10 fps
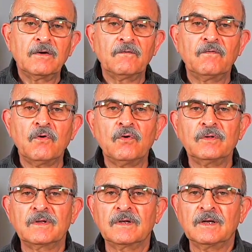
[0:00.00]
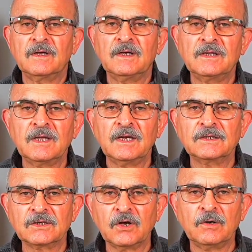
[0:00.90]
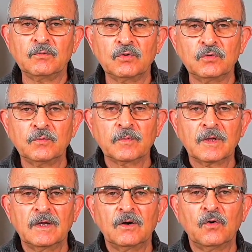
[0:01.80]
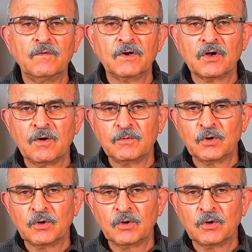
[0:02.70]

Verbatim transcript: wound. It takes time to overcome the